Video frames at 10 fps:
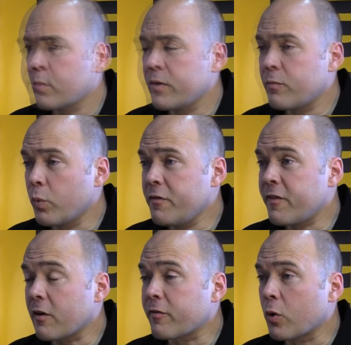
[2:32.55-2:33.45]
We've
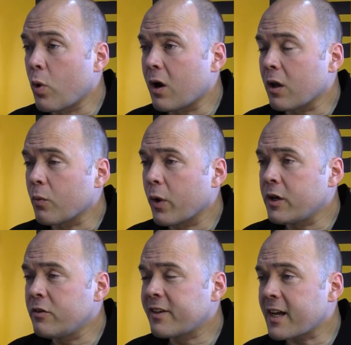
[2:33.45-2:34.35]
felt for a while that when
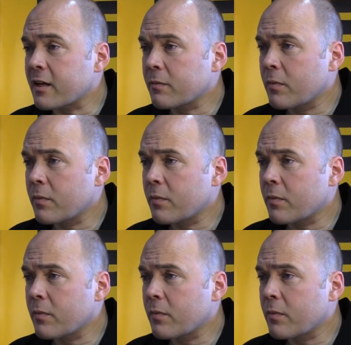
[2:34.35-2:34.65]
you take